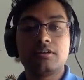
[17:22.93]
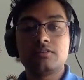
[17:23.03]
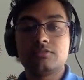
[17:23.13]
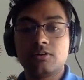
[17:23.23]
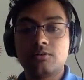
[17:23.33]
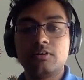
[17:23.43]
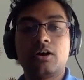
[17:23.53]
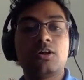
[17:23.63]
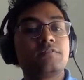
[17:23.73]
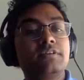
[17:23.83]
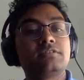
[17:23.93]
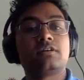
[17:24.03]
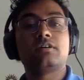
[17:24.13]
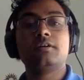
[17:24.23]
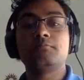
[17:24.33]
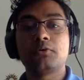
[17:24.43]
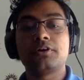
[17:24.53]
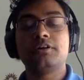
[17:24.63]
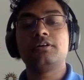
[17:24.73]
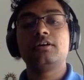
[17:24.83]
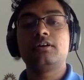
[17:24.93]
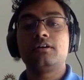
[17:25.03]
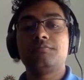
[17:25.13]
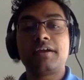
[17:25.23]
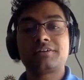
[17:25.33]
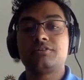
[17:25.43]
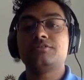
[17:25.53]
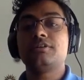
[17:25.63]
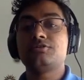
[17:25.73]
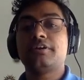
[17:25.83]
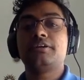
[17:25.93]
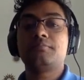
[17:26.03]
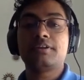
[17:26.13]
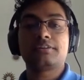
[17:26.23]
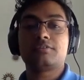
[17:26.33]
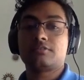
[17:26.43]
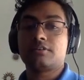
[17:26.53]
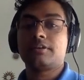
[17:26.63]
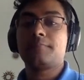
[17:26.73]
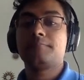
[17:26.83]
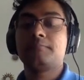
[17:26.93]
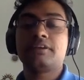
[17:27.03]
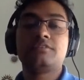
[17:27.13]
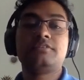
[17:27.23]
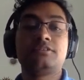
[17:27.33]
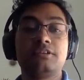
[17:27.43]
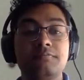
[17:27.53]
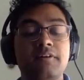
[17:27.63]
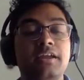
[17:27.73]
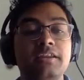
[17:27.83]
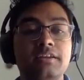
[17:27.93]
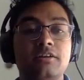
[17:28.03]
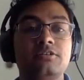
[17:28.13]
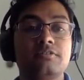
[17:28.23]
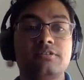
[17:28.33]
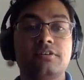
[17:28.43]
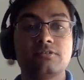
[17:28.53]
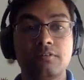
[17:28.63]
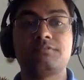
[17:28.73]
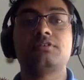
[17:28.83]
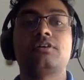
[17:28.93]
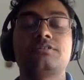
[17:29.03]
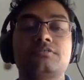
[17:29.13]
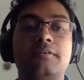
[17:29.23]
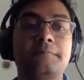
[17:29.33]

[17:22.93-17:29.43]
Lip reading: So all of these are important factors in trying to predict the star type, because these are defining characteristics of stars.